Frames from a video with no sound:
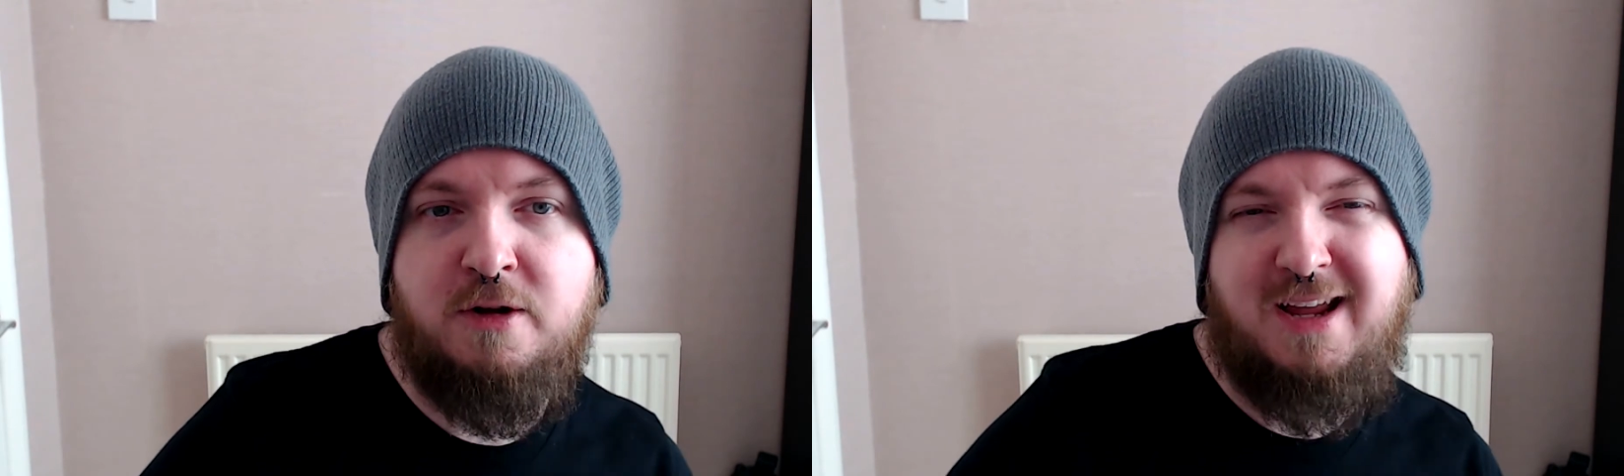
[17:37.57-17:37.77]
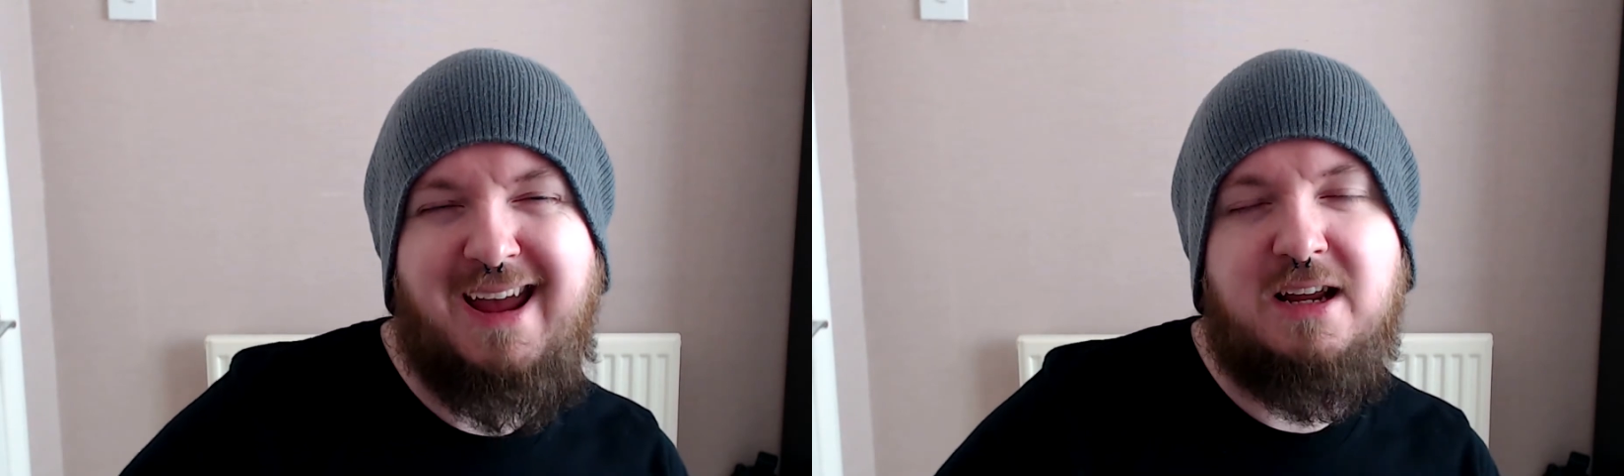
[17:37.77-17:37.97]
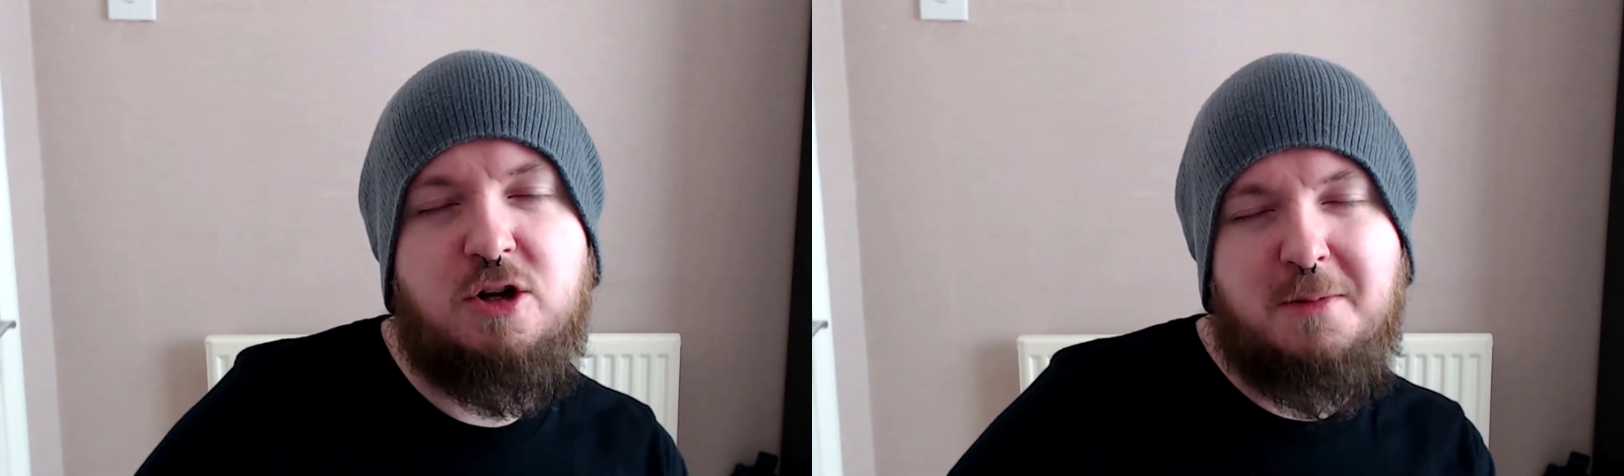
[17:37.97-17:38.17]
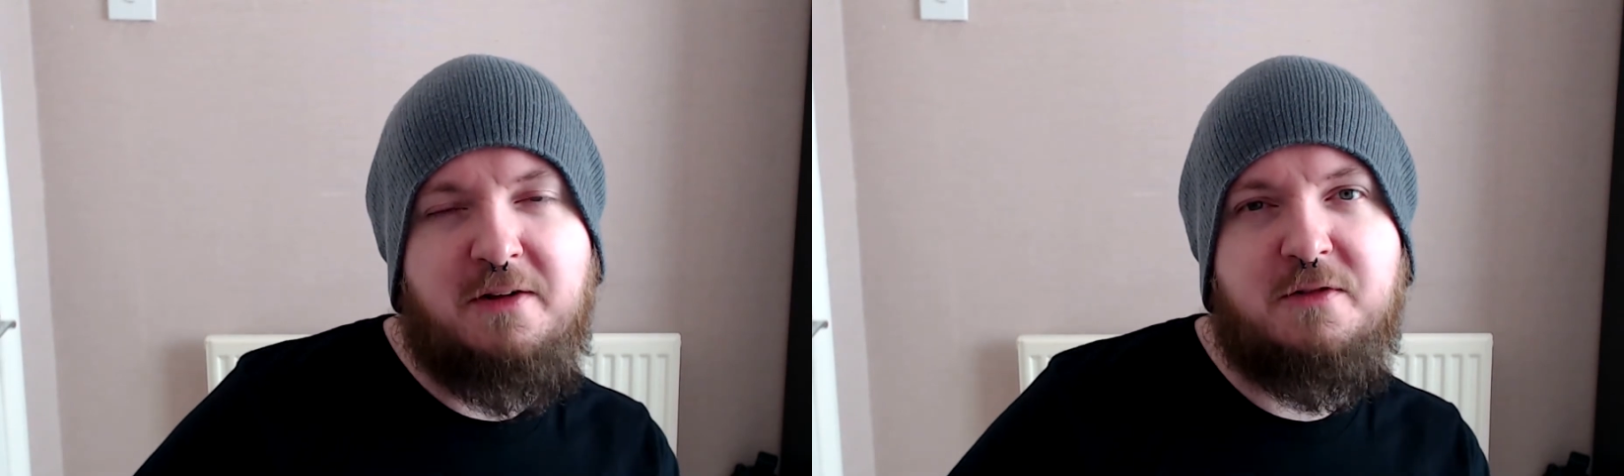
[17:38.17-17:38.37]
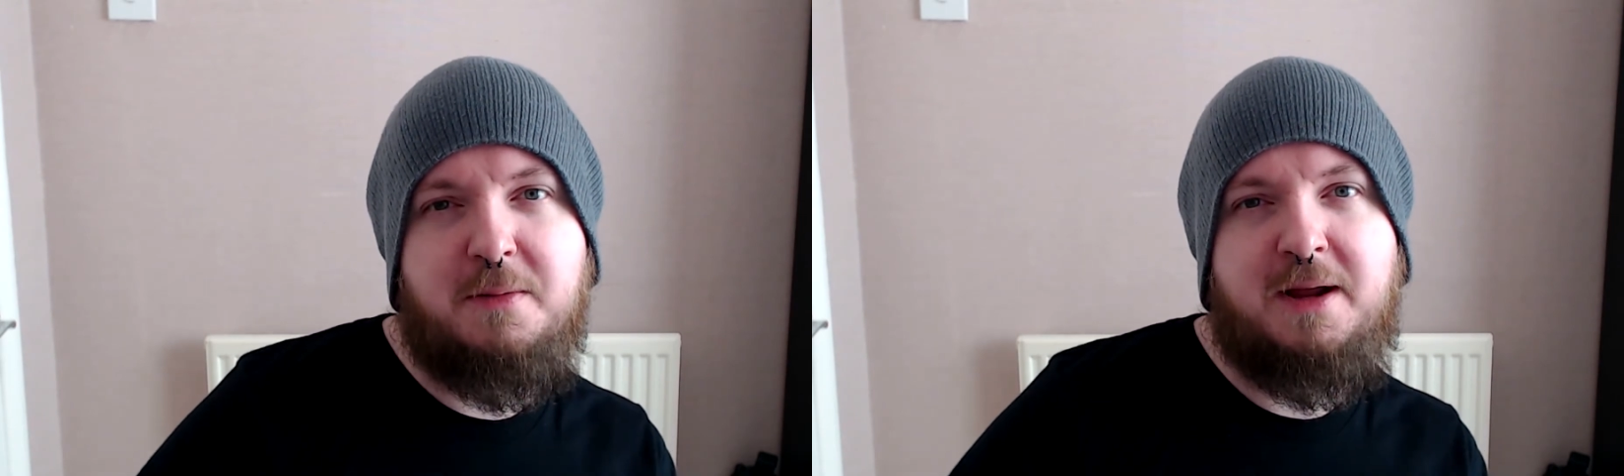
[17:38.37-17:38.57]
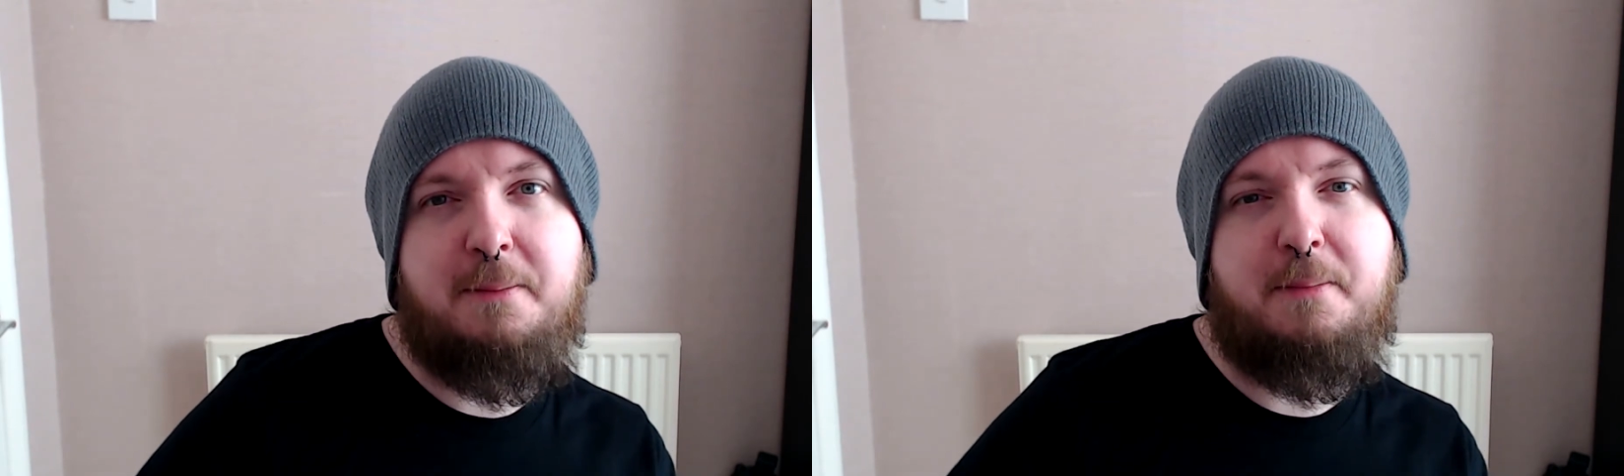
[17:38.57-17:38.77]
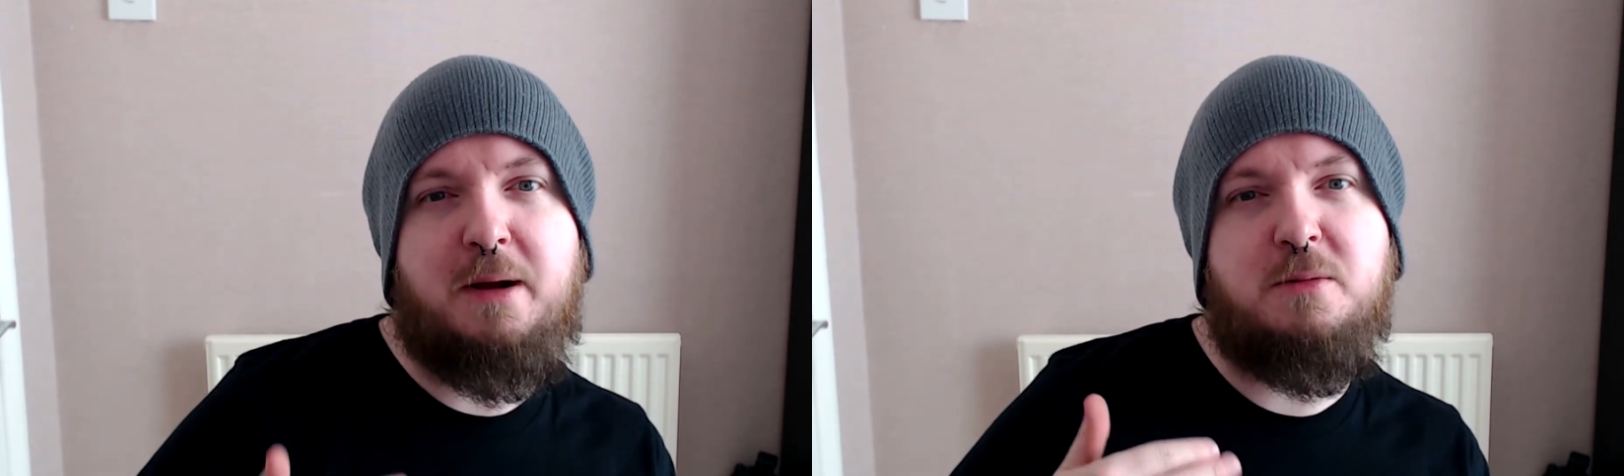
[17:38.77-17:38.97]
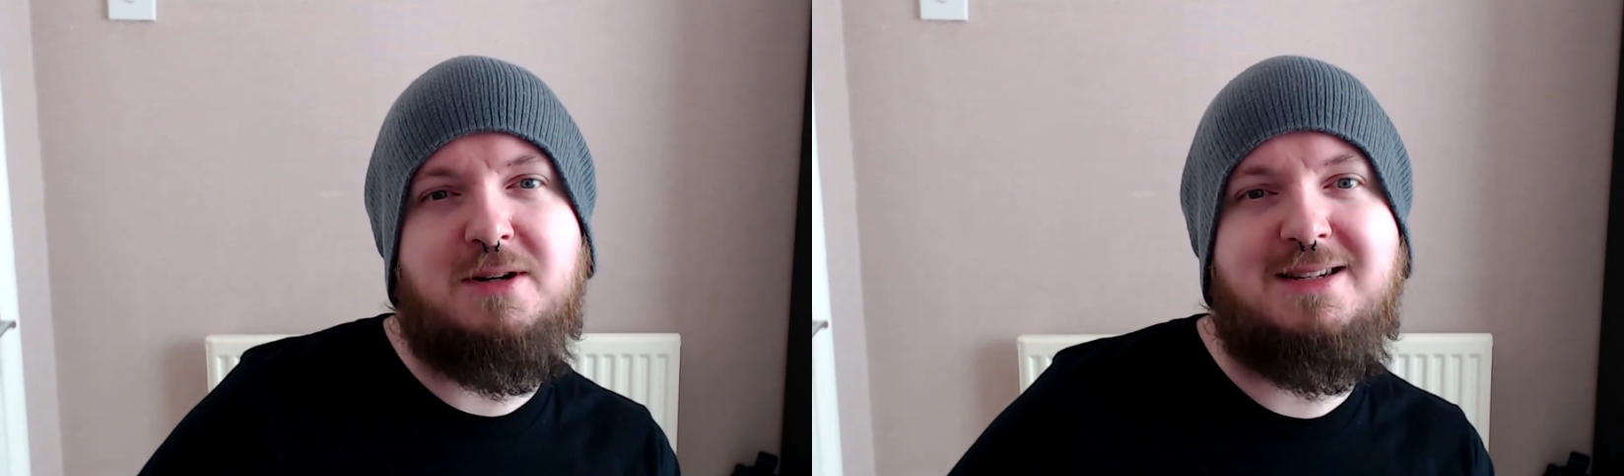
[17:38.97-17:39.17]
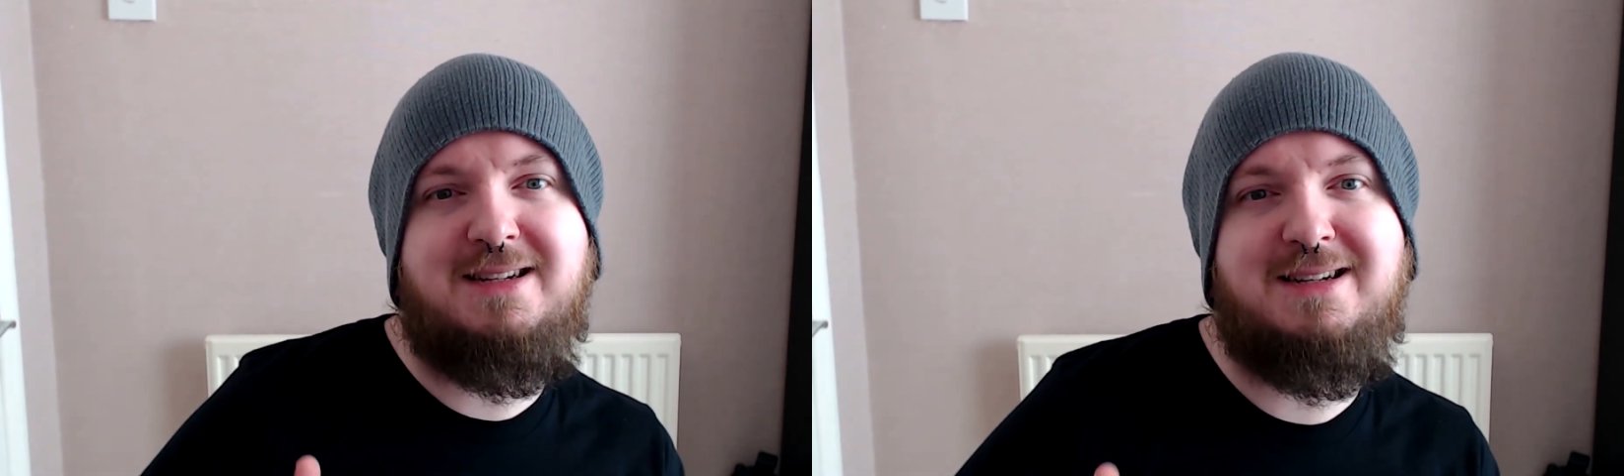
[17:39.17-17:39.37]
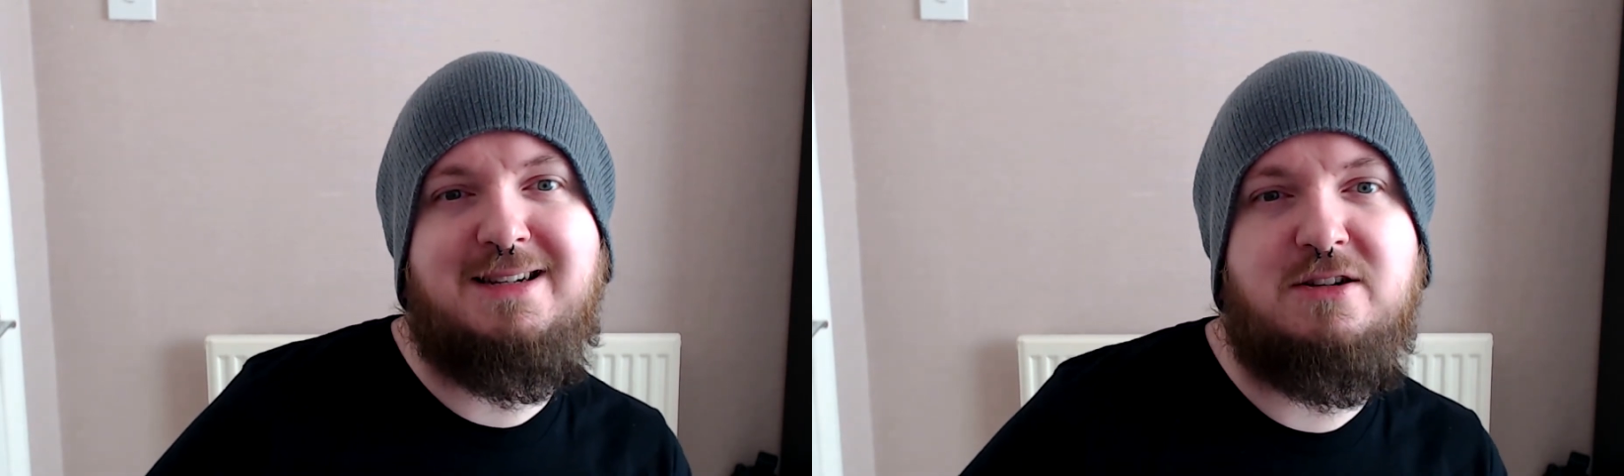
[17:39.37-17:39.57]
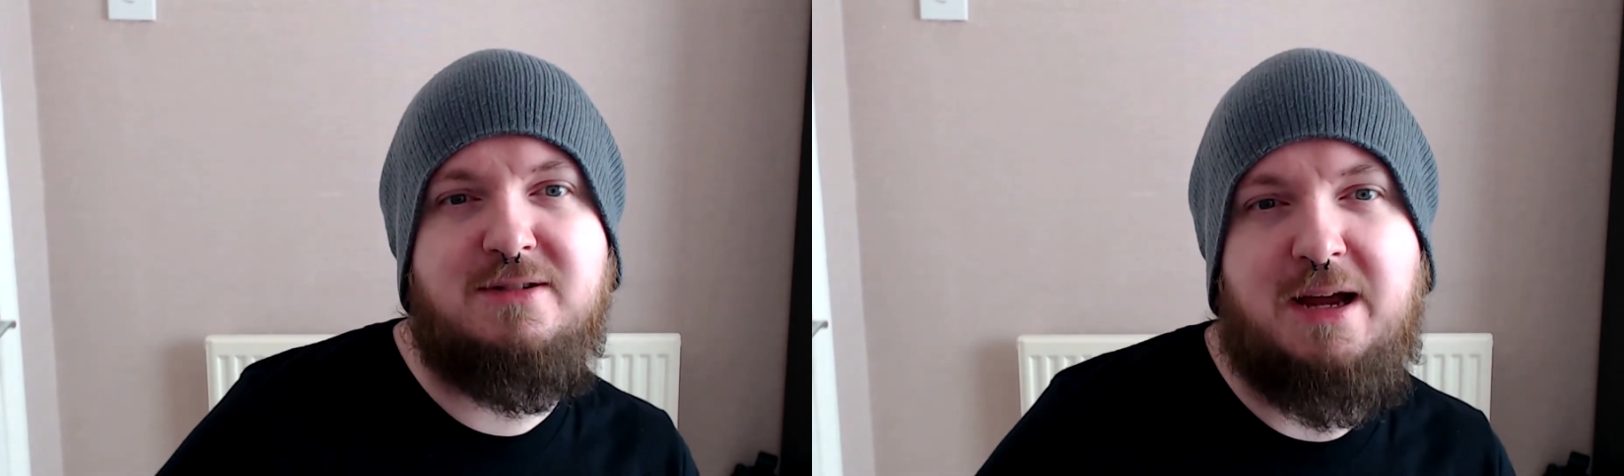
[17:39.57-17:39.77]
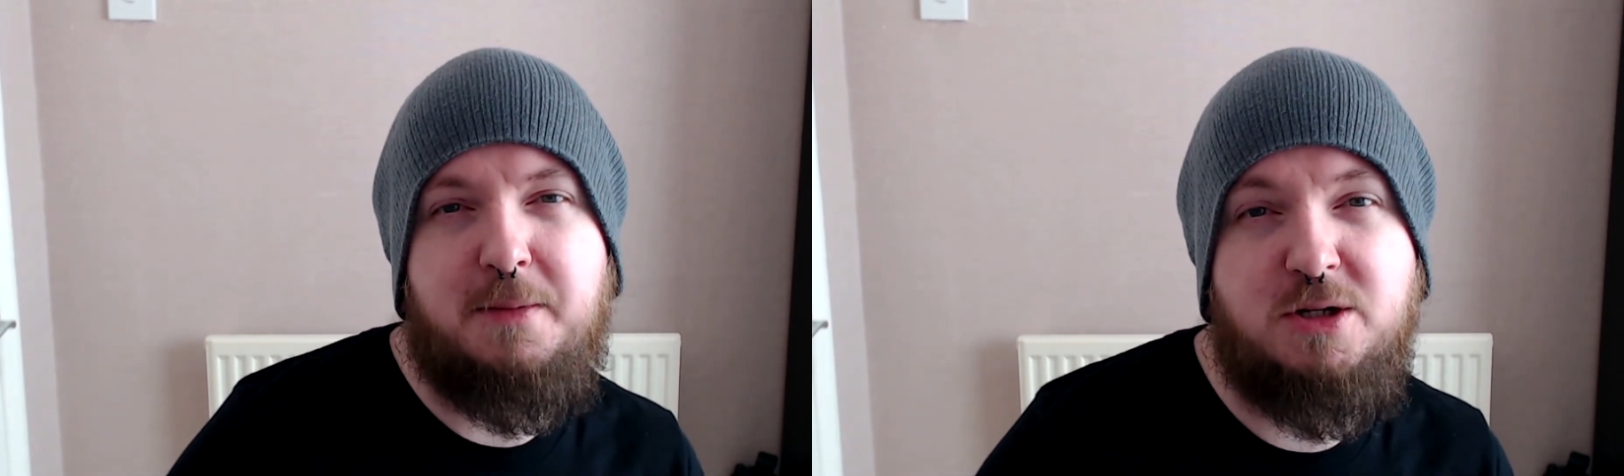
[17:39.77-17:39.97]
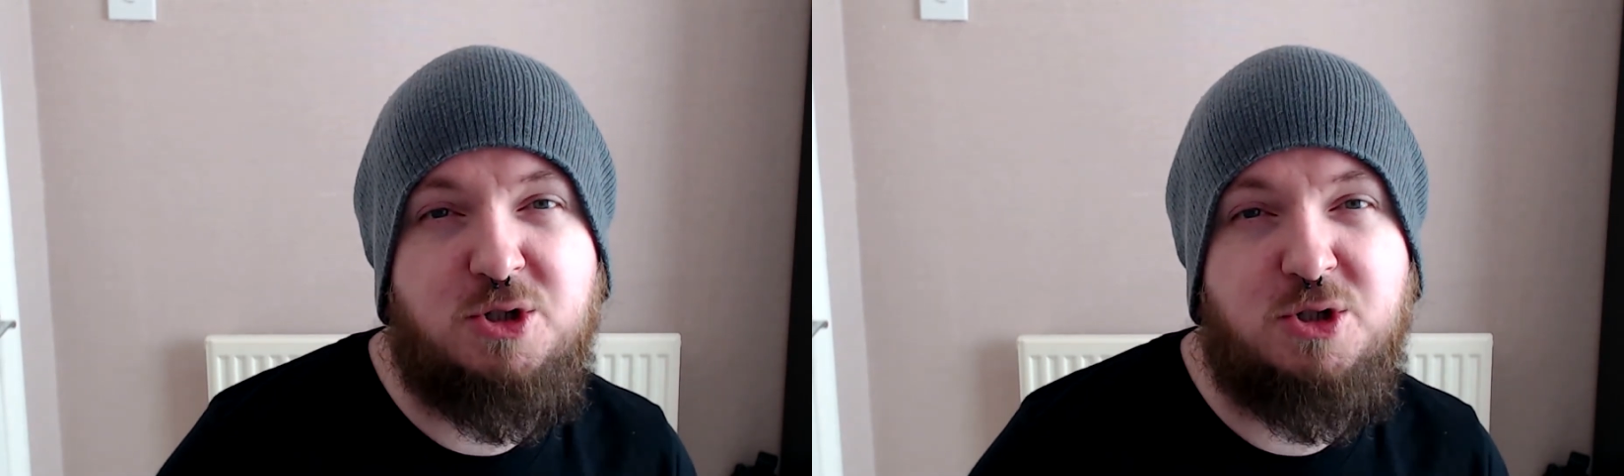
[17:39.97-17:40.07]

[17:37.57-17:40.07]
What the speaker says: yeah, you can come after me, but I'm going to deal damage.